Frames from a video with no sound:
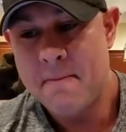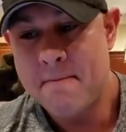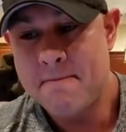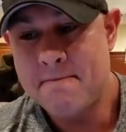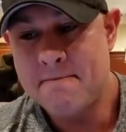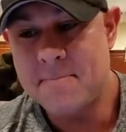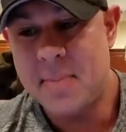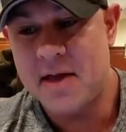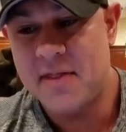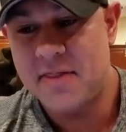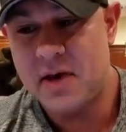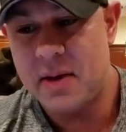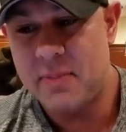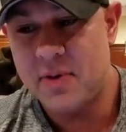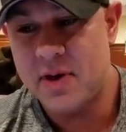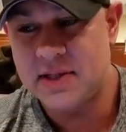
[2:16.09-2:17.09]
My
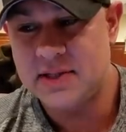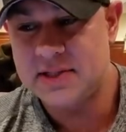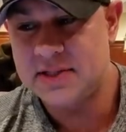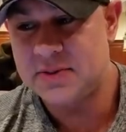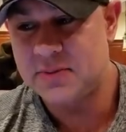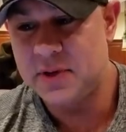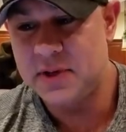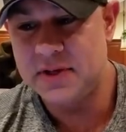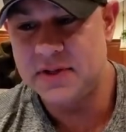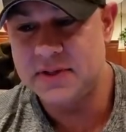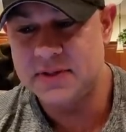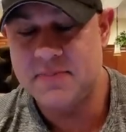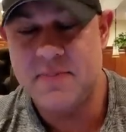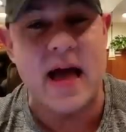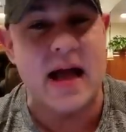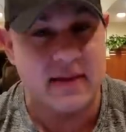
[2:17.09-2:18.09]
thought process was
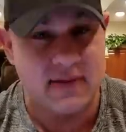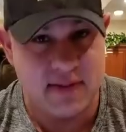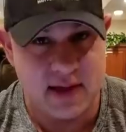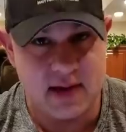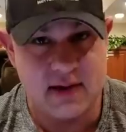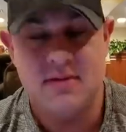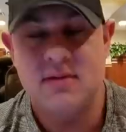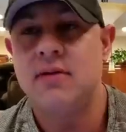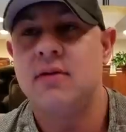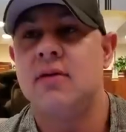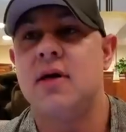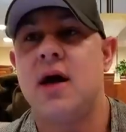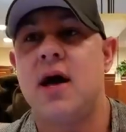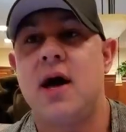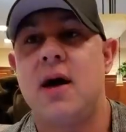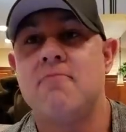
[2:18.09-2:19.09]
back then,
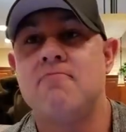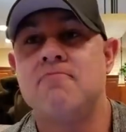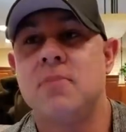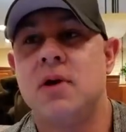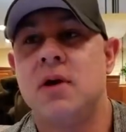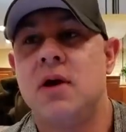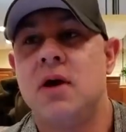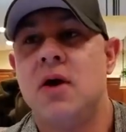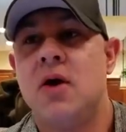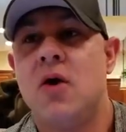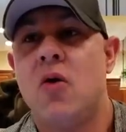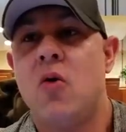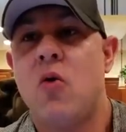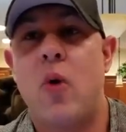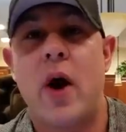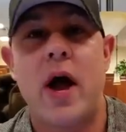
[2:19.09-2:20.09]
um,
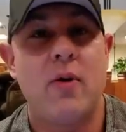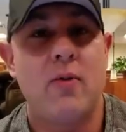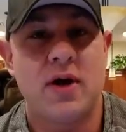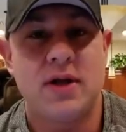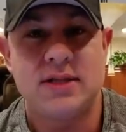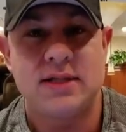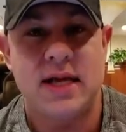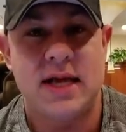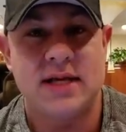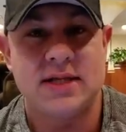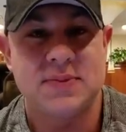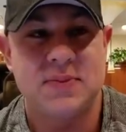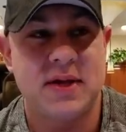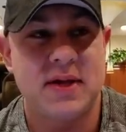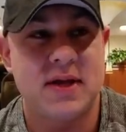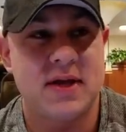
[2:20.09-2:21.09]
why run tests?
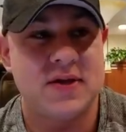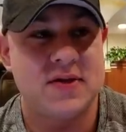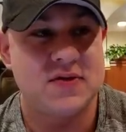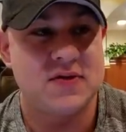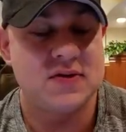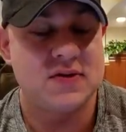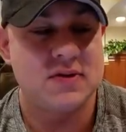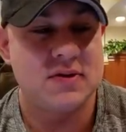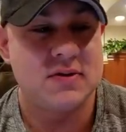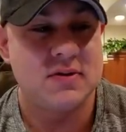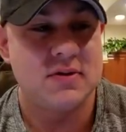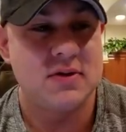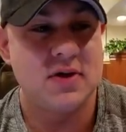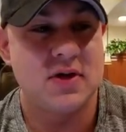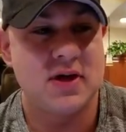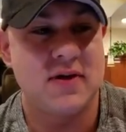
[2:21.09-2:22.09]
Because
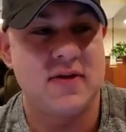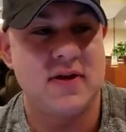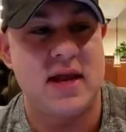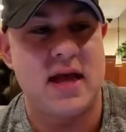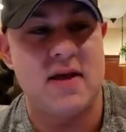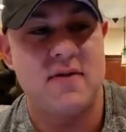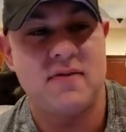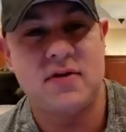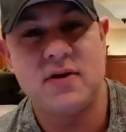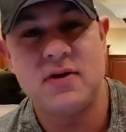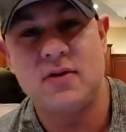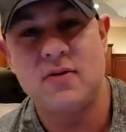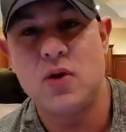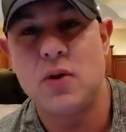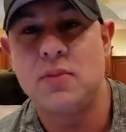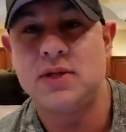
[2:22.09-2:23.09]
you're going to then have a
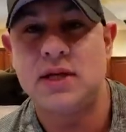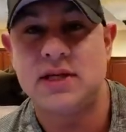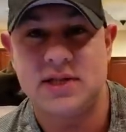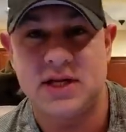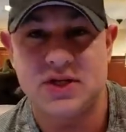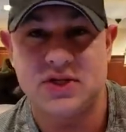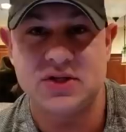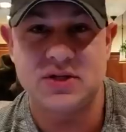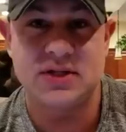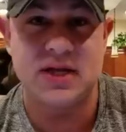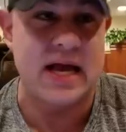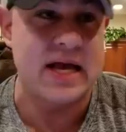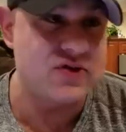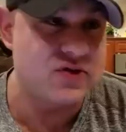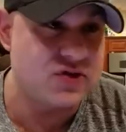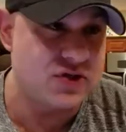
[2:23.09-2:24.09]
aromatization to
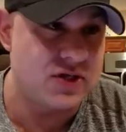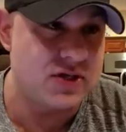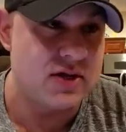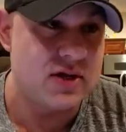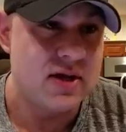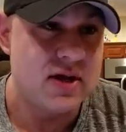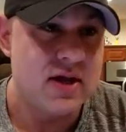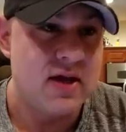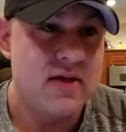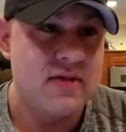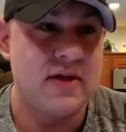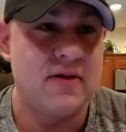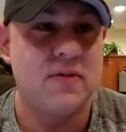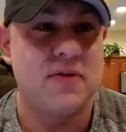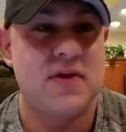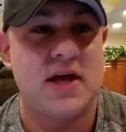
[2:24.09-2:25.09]
estrogen.
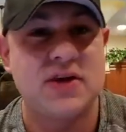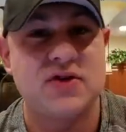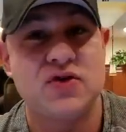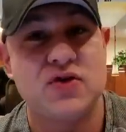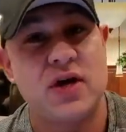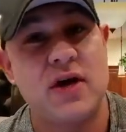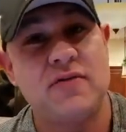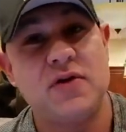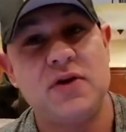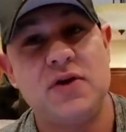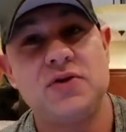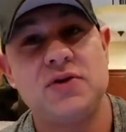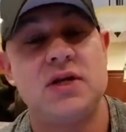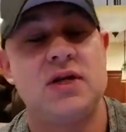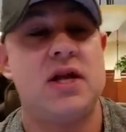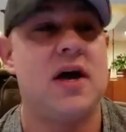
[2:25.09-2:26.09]
Then with the estrogen, you have to
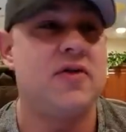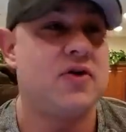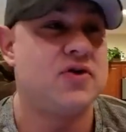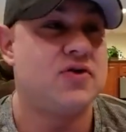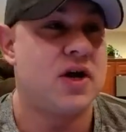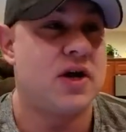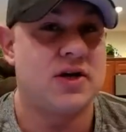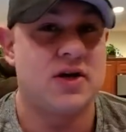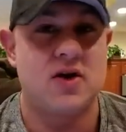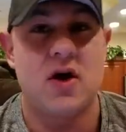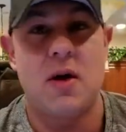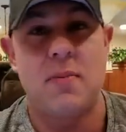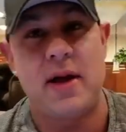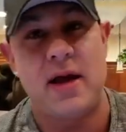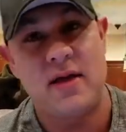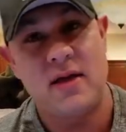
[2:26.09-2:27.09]
use another drug to
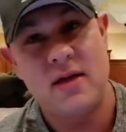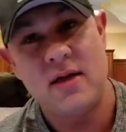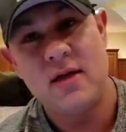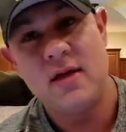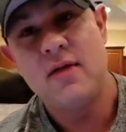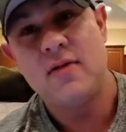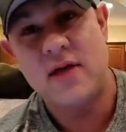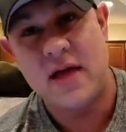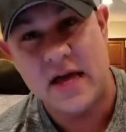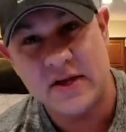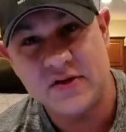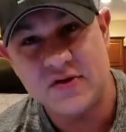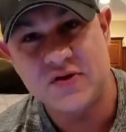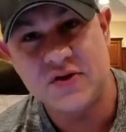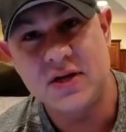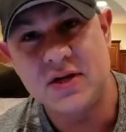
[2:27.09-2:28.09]
combat the
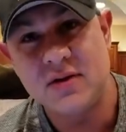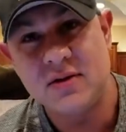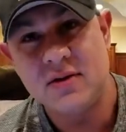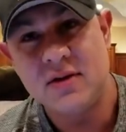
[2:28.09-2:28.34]
estrogen.